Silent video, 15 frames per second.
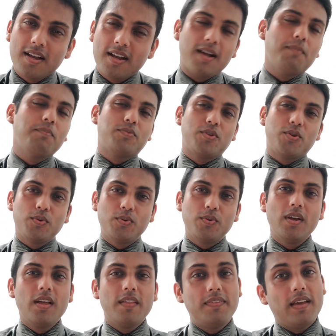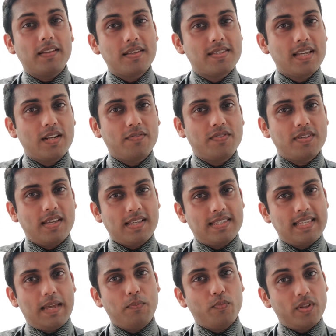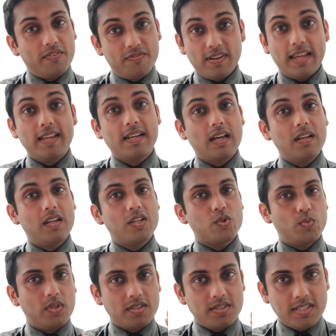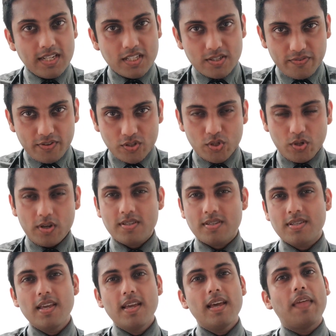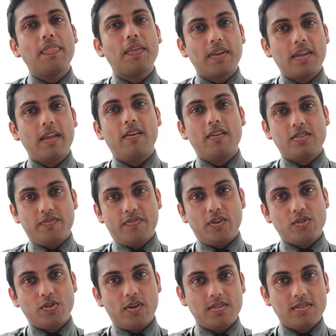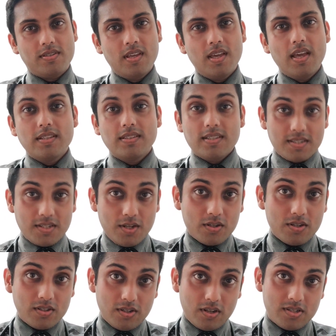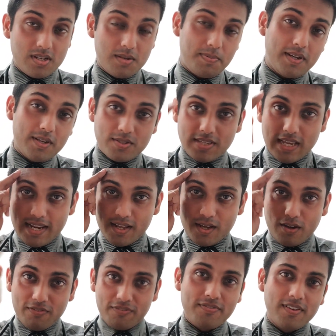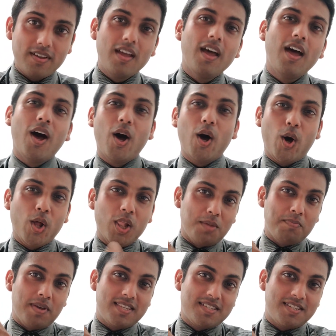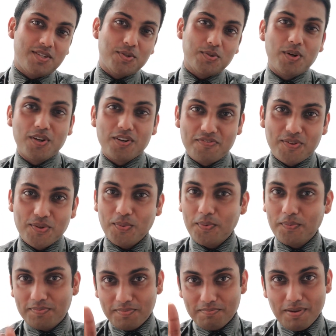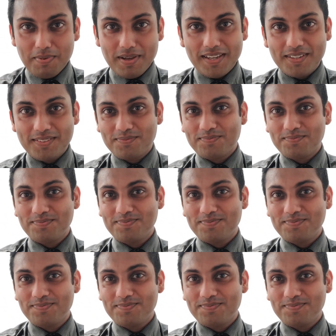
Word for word: come through the other side of the exam with flying colors, with the seats of your choice, and the careers of your choice. This is Dr. Jostol Pinto signing off. All the best to all of you. Bye bye.